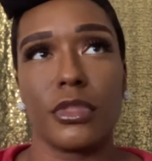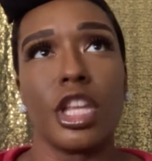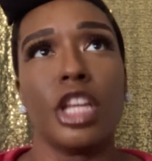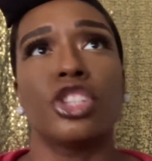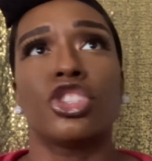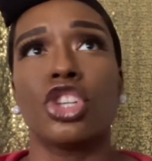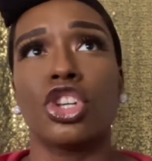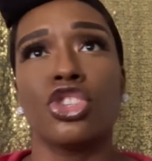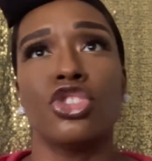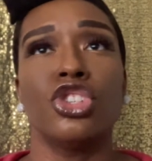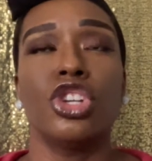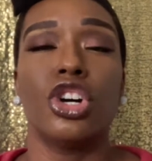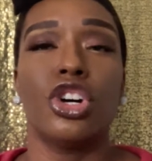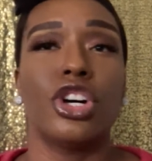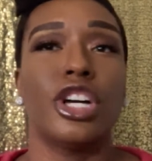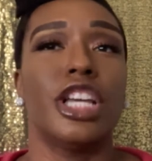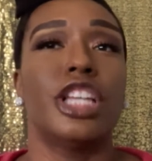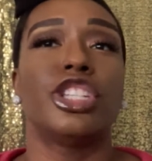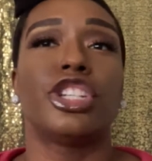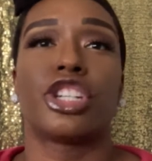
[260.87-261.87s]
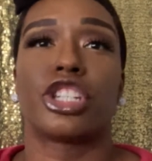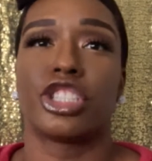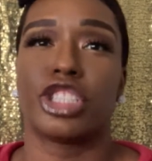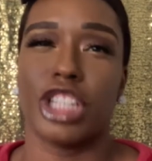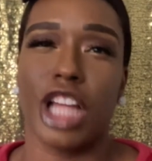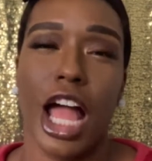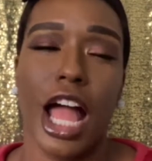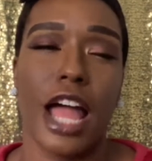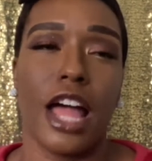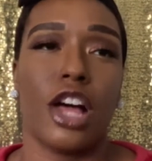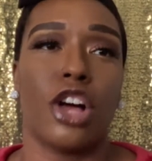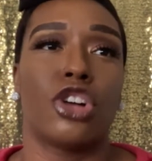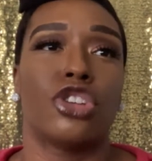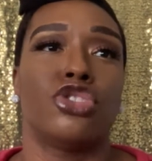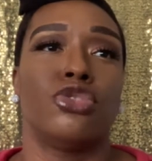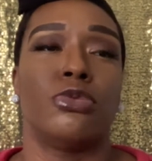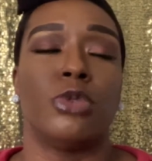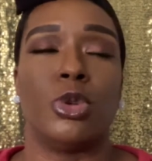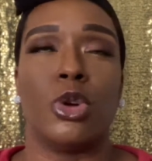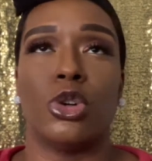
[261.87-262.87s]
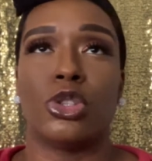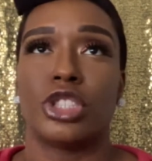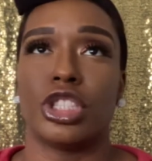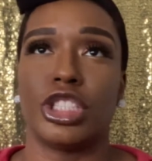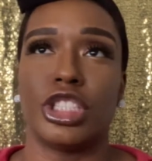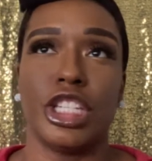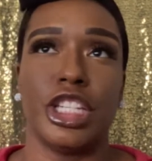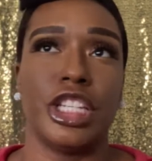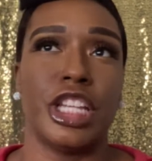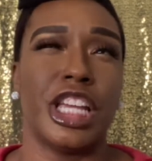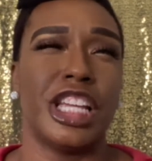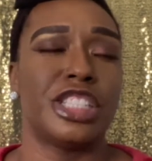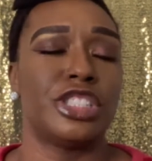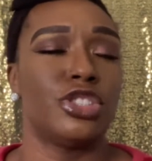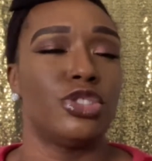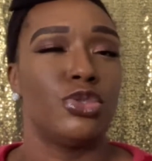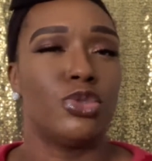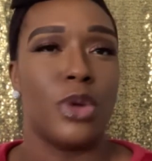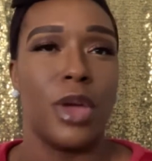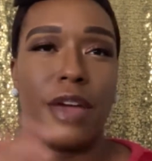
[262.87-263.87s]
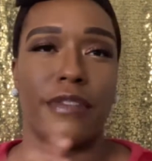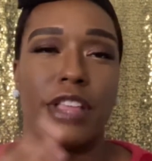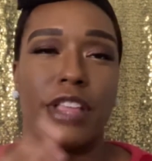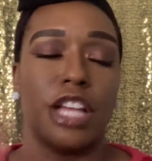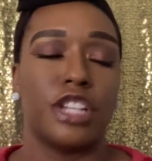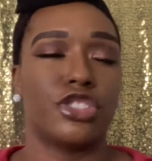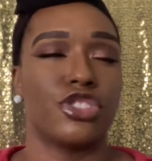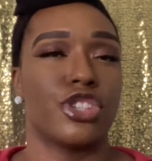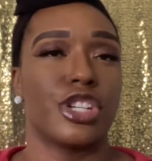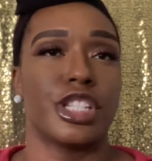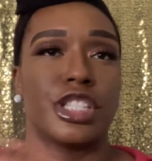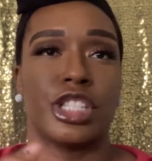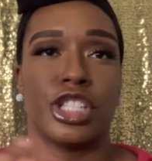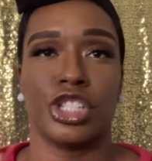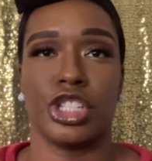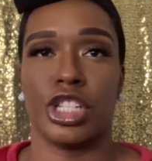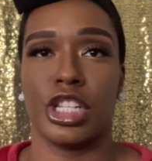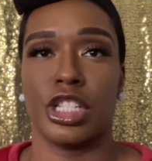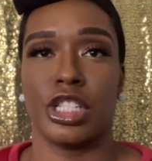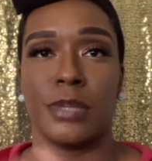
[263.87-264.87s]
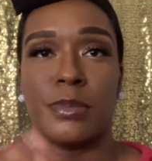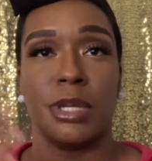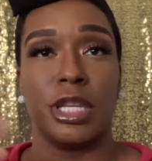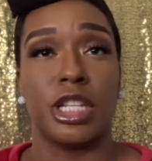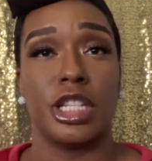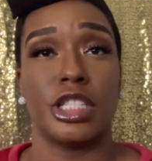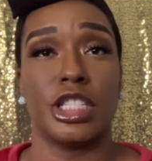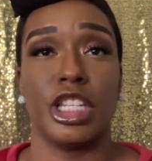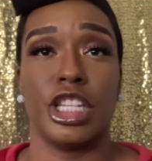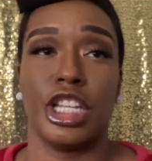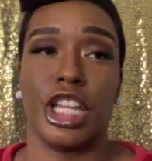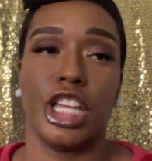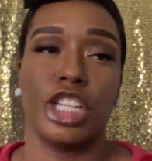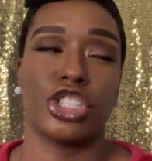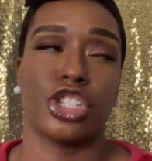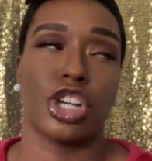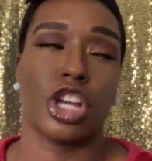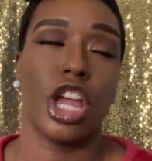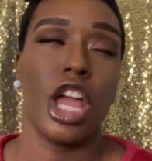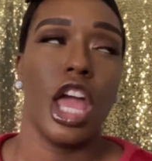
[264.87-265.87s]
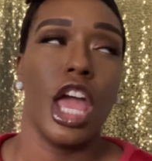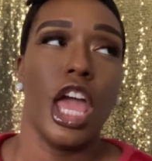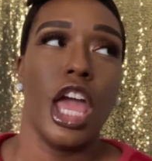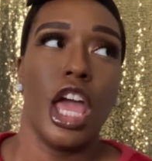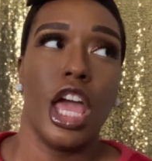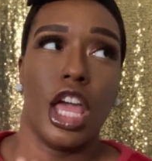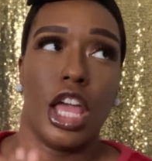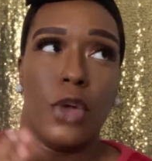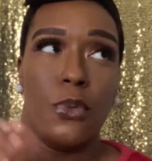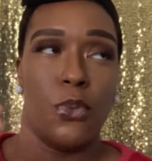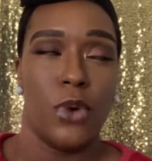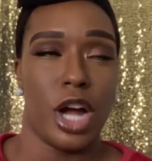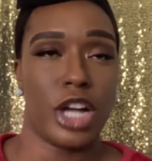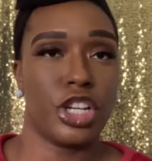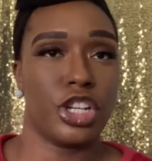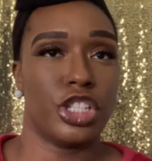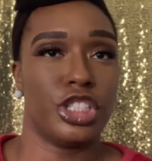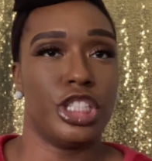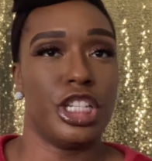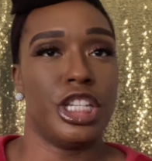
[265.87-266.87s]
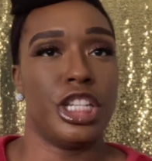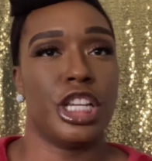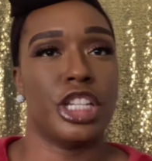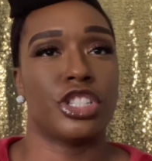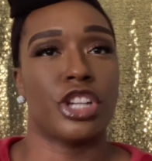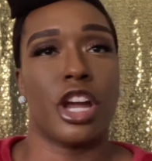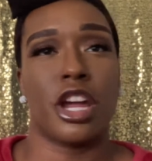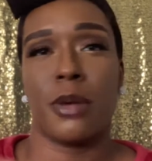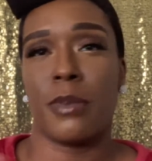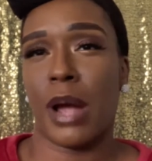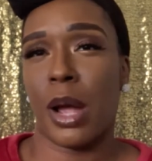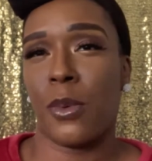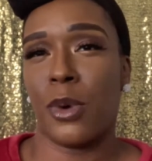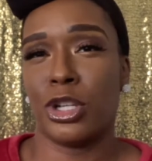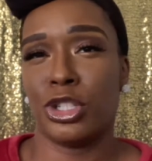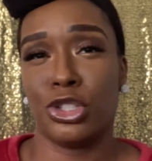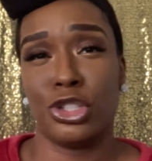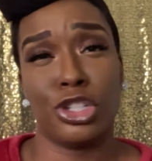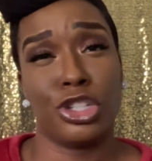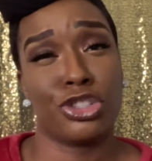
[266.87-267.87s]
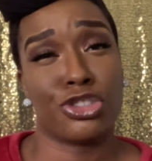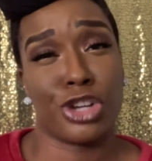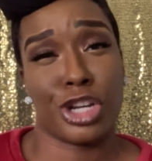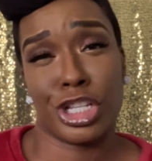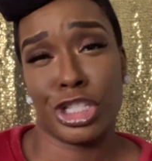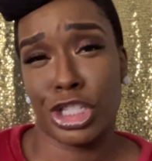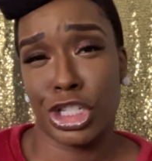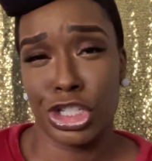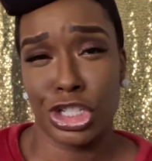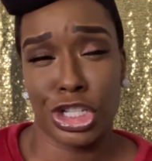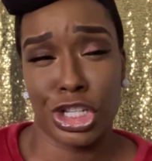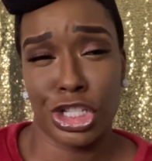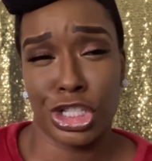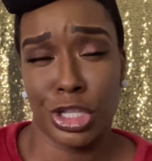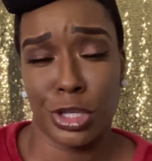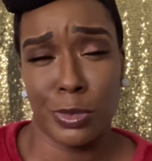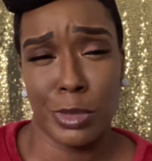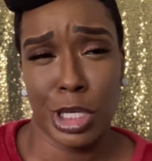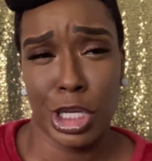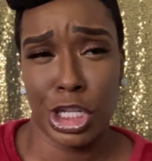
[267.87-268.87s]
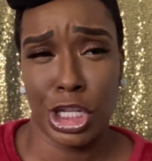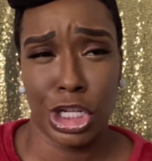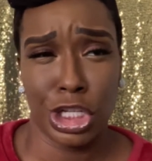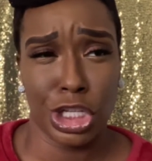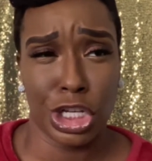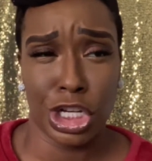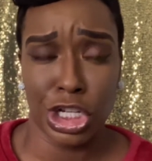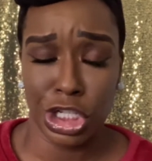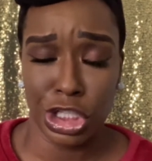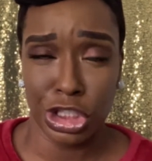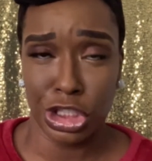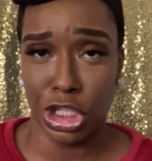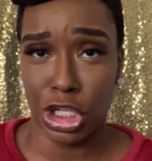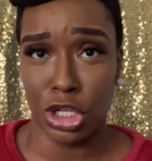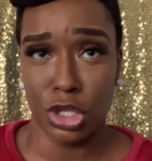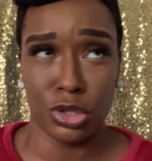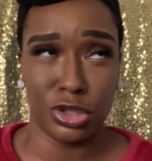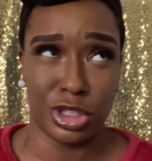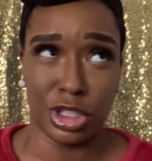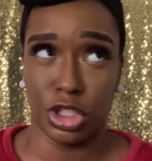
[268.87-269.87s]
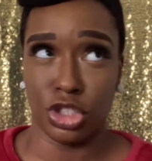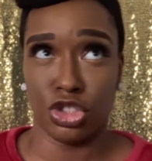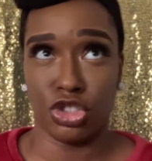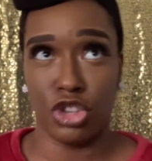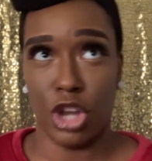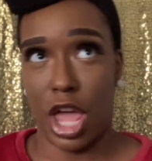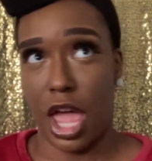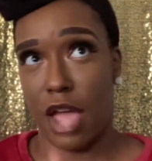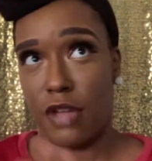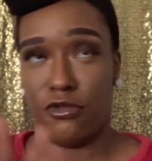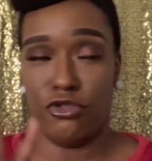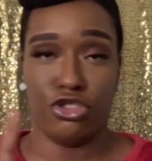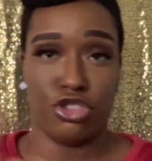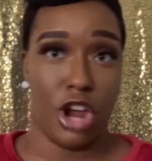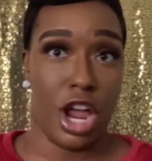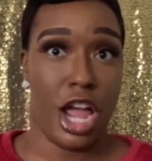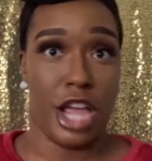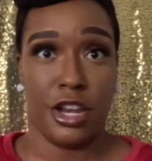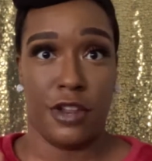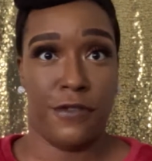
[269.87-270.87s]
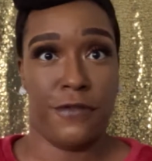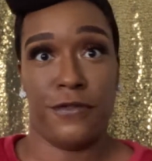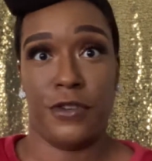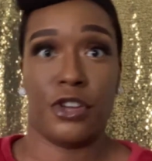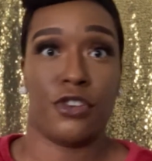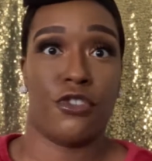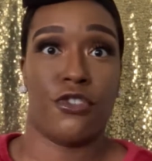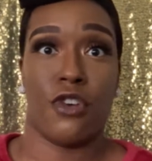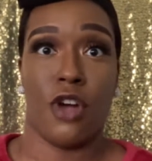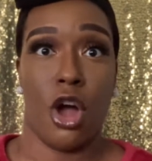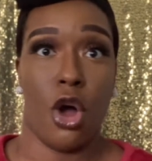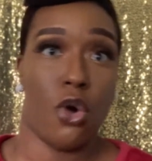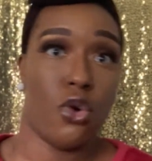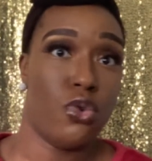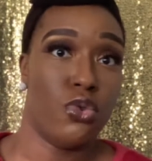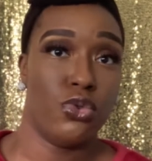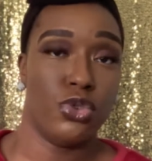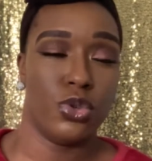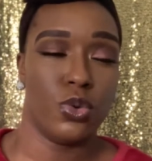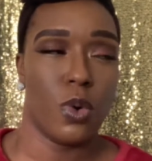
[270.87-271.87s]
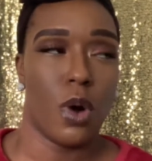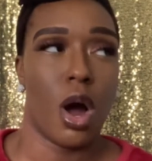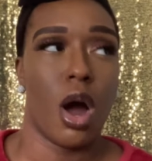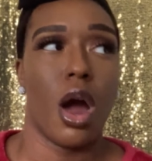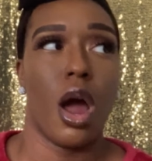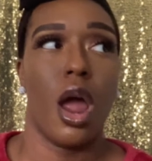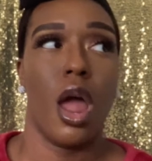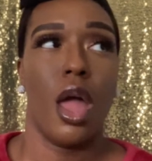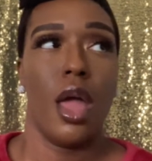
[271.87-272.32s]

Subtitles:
So, you know, you're a child, you go to teenage, you have that transition into being a teenager. While you're a teenager, everybody wants you to transition into being a young adult and trying to figure out who you are.